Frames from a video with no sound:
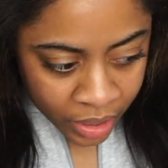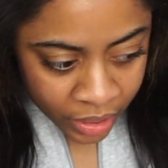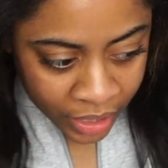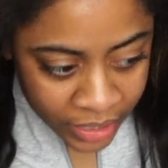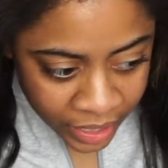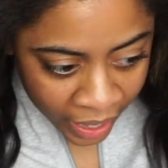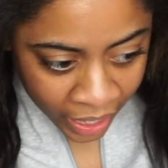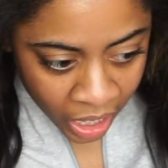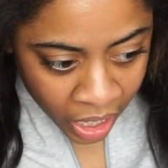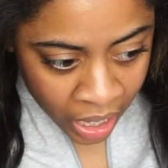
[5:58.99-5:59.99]
this
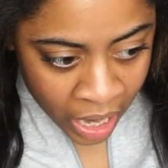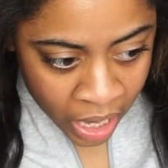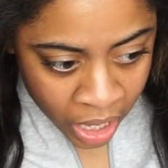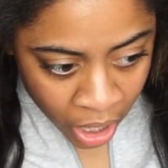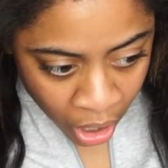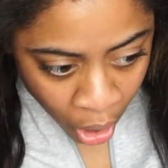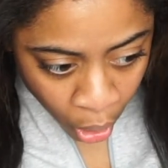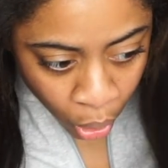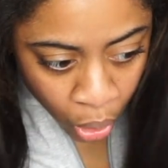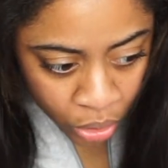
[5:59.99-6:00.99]
hair
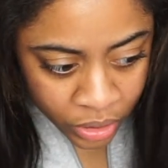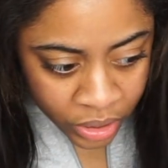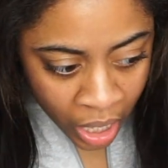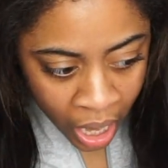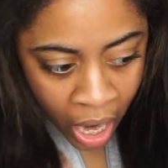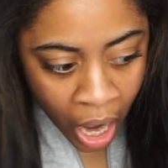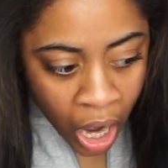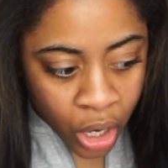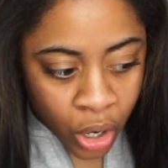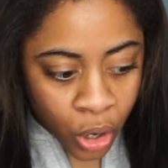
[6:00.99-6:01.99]
holds
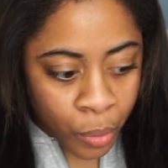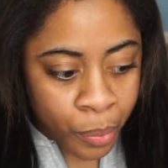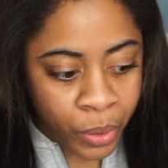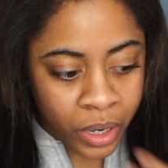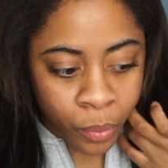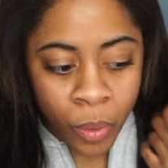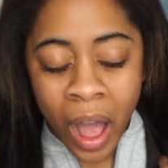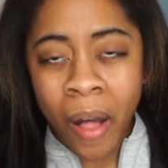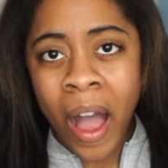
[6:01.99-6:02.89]
a curl pretty well.